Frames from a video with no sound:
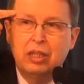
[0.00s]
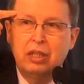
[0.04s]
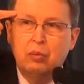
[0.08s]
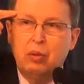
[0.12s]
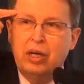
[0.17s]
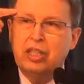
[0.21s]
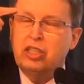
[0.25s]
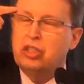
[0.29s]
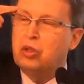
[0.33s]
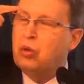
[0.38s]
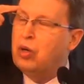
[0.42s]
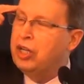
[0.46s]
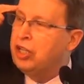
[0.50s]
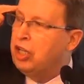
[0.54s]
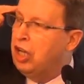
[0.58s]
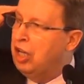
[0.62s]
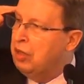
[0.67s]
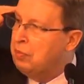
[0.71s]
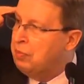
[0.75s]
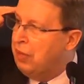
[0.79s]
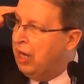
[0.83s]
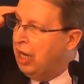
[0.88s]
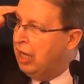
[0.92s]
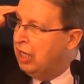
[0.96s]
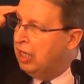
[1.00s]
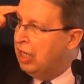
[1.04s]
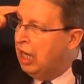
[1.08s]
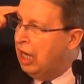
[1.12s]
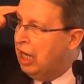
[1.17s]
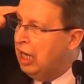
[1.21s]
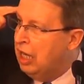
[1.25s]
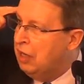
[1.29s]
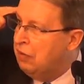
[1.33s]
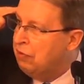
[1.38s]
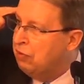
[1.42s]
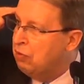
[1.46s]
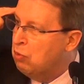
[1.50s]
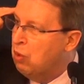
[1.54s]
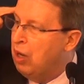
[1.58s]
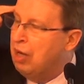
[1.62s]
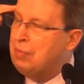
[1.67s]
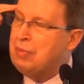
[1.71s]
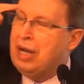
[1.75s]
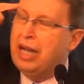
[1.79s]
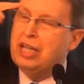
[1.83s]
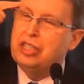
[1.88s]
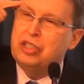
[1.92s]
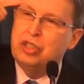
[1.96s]
What's going on in my life? Who
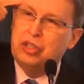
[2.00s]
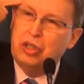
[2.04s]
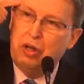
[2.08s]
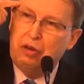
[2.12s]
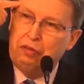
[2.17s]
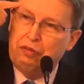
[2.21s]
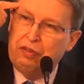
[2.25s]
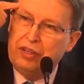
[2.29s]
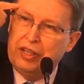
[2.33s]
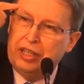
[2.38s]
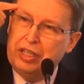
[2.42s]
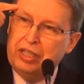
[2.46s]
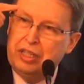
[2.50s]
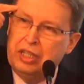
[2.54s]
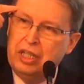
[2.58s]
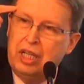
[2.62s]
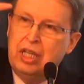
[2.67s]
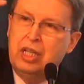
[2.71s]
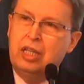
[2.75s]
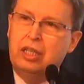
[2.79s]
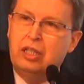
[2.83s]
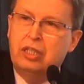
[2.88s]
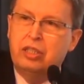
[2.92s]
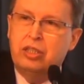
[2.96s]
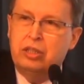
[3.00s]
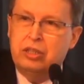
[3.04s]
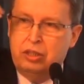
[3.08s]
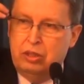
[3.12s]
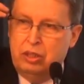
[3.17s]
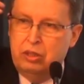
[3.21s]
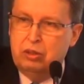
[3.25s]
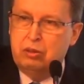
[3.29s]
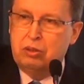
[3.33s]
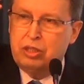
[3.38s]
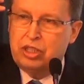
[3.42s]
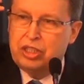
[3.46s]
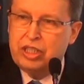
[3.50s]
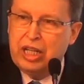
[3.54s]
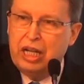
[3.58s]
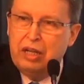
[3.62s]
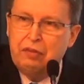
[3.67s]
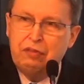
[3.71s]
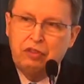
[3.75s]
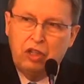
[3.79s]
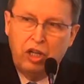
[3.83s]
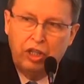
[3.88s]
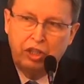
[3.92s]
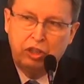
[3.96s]
am I serving? You know,
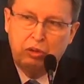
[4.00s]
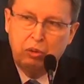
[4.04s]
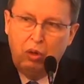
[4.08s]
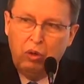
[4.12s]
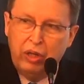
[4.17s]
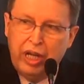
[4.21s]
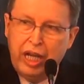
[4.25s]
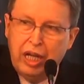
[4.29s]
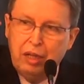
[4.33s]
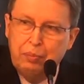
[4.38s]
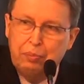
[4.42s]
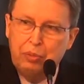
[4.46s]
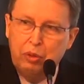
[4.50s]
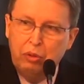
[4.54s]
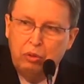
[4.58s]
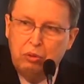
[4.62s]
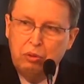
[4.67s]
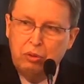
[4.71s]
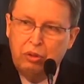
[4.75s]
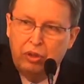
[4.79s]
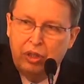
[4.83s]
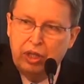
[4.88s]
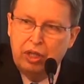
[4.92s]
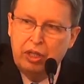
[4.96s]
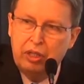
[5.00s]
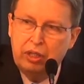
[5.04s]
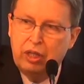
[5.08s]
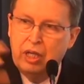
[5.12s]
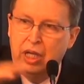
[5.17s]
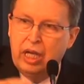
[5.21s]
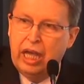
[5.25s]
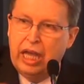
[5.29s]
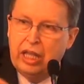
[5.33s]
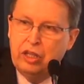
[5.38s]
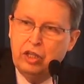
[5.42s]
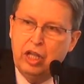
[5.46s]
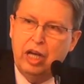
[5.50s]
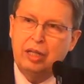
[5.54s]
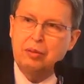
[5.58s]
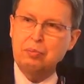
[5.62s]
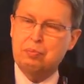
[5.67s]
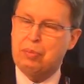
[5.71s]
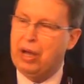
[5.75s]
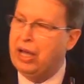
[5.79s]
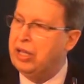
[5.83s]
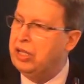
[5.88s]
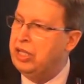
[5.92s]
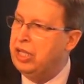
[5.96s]
self-control help you to think and
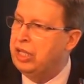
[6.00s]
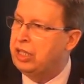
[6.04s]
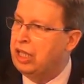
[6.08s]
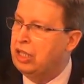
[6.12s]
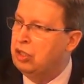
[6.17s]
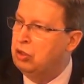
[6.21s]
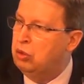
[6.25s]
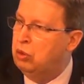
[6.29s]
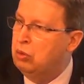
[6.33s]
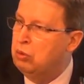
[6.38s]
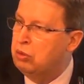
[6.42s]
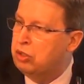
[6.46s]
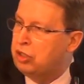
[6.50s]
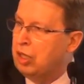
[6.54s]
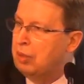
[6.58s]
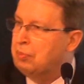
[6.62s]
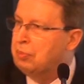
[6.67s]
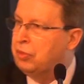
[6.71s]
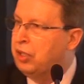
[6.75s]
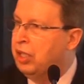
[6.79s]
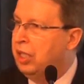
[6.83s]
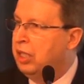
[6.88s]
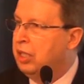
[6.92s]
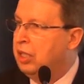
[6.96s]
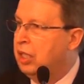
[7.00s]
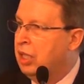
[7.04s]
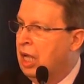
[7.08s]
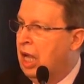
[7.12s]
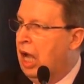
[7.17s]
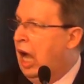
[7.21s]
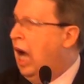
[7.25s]
not panic and do something.